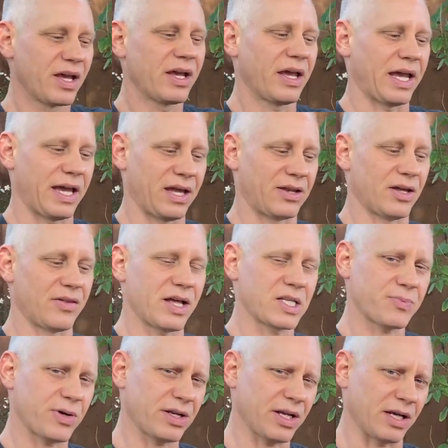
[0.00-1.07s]
And that's
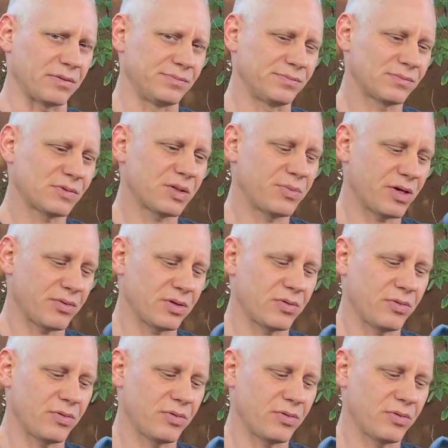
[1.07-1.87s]
pretty neat to be able to